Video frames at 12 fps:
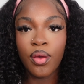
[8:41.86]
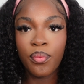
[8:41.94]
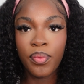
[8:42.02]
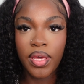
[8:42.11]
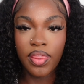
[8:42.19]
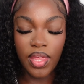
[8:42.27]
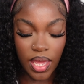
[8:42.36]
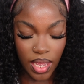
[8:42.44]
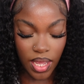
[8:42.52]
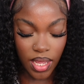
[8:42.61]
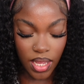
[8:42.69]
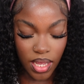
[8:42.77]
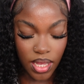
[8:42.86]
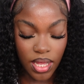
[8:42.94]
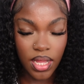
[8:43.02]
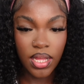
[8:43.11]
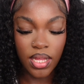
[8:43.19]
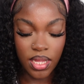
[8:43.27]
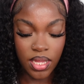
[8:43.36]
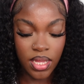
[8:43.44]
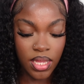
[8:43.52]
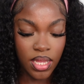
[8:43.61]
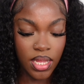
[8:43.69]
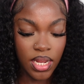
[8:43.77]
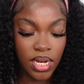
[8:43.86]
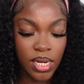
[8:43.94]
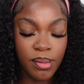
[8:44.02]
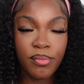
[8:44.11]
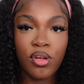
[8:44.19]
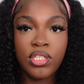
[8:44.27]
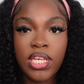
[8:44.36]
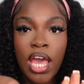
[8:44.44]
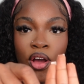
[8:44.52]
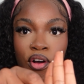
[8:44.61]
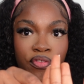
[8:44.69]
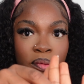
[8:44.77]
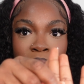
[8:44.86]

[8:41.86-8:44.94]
with a lip gloss I got from